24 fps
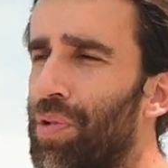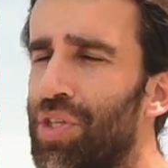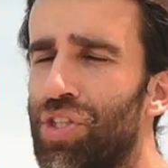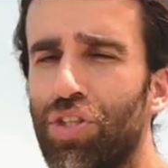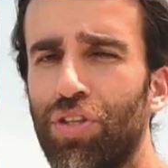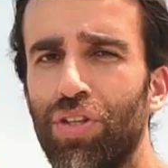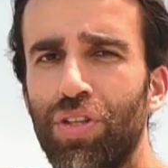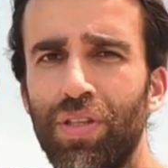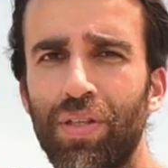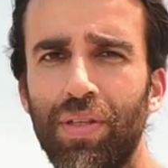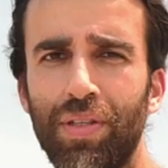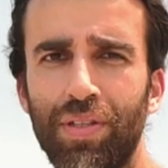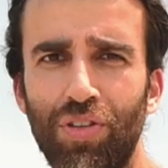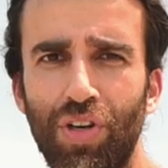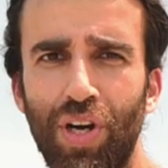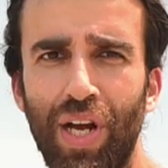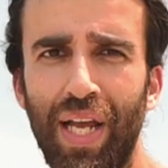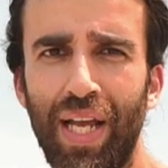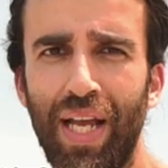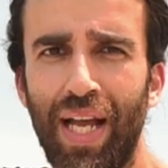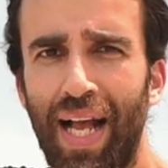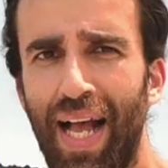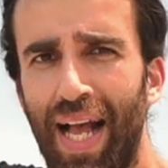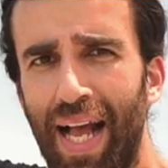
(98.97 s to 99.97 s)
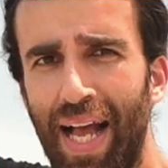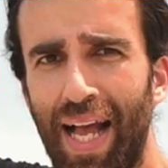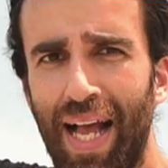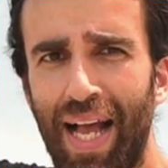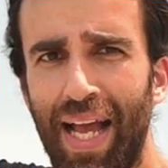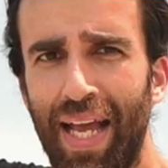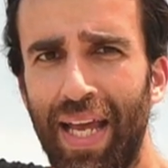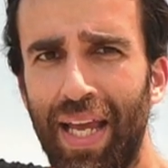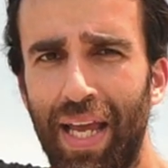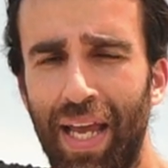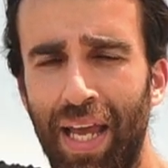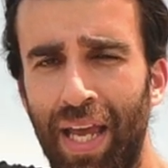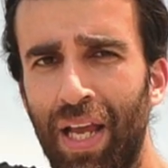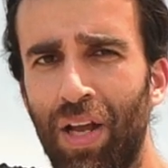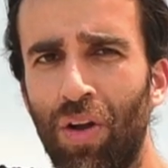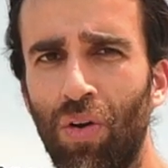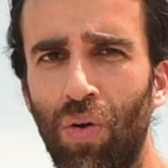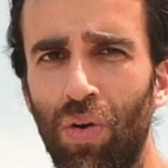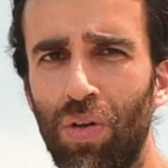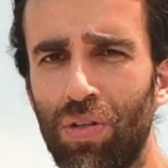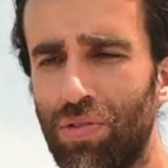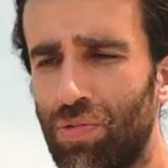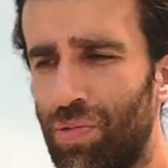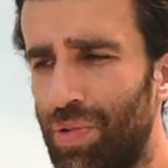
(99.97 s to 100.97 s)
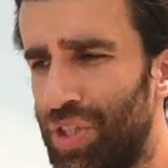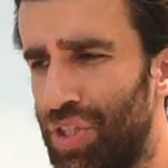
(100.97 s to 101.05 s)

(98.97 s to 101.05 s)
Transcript: We should try high angles,